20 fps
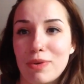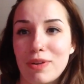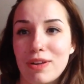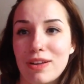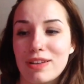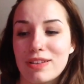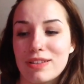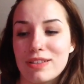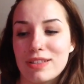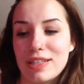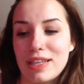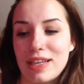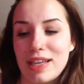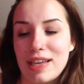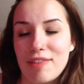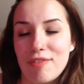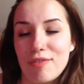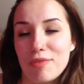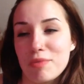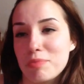and then seeing
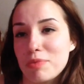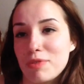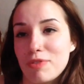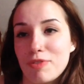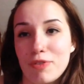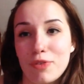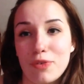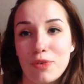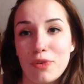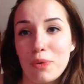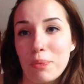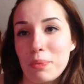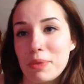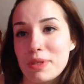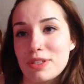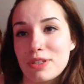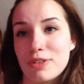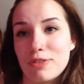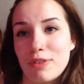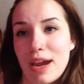everyone perform
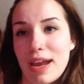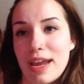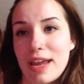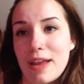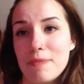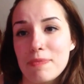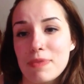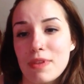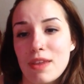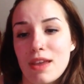is great.